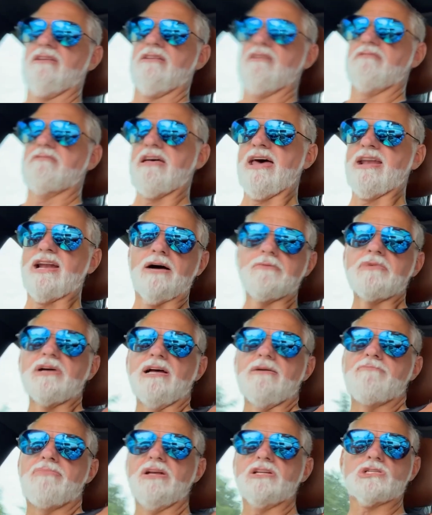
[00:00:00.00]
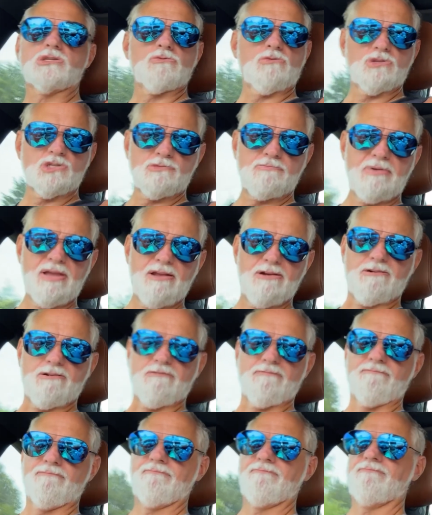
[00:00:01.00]
that I'm a habitual speeder.
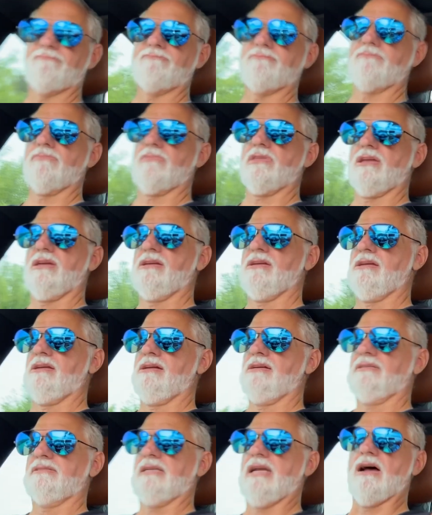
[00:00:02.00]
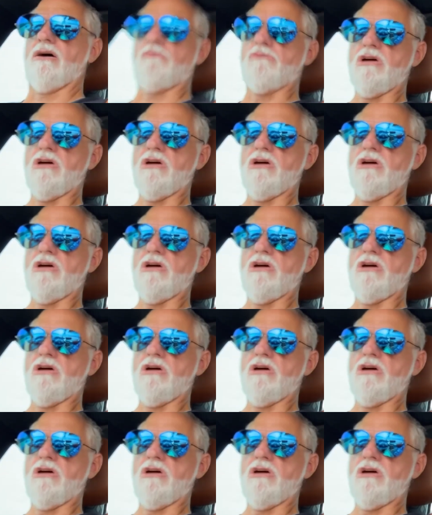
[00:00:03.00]
Now,